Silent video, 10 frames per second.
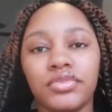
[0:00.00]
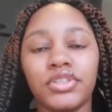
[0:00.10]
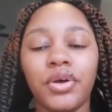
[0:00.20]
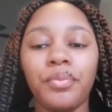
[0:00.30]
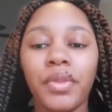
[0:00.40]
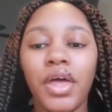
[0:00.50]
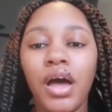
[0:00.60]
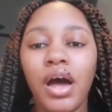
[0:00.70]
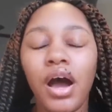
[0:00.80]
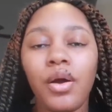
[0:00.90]
So
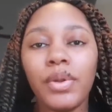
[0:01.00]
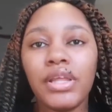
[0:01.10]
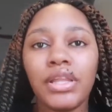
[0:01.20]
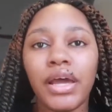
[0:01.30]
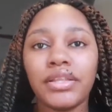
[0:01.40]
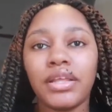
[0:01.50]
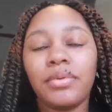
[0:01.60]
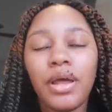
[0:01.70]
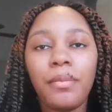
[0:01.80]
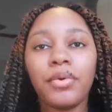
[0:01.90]
I really like
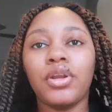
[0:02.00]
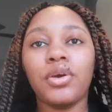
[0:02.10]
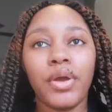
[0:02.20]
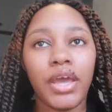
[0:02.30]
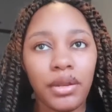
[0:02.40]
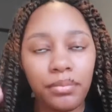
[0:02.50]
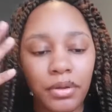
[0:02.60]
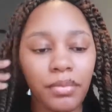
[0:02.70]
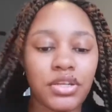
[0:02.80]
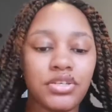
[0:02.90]
them. Now I'm gonna go ahead and
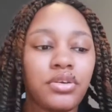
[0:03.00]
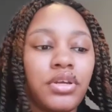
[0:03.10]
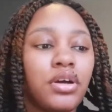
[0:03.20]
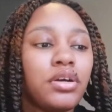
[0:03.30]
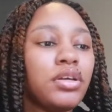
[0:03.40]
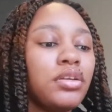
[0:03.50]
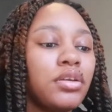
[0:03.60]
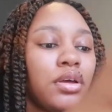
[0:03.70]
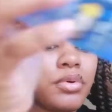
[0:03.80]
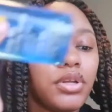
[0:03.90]
put my jewelry on.
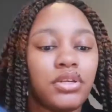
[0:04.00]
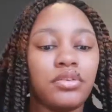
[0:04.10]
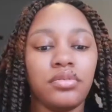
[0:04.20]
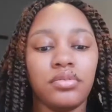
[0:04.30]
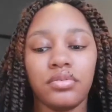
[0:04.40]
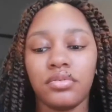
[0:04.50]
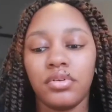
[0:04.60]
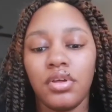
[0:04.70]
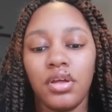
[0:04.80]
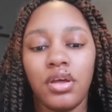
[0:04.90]
I'm gonna do,
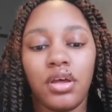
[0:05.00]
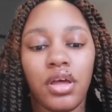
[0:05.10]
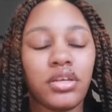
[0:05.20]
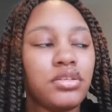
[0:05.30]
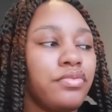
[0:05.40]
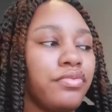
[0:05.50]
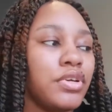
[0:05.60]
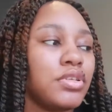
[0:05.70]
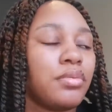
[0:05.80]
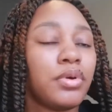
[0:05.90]
actually
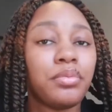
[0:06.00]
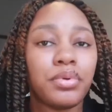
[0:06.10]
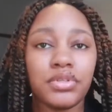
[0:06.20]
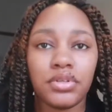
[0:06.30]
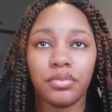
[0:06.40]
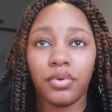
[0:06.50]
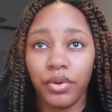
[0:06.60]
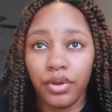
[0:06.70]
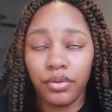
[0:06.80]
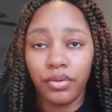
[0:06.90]
first I'm gonna put some
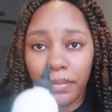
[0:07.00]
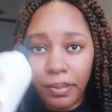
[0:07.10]
oil.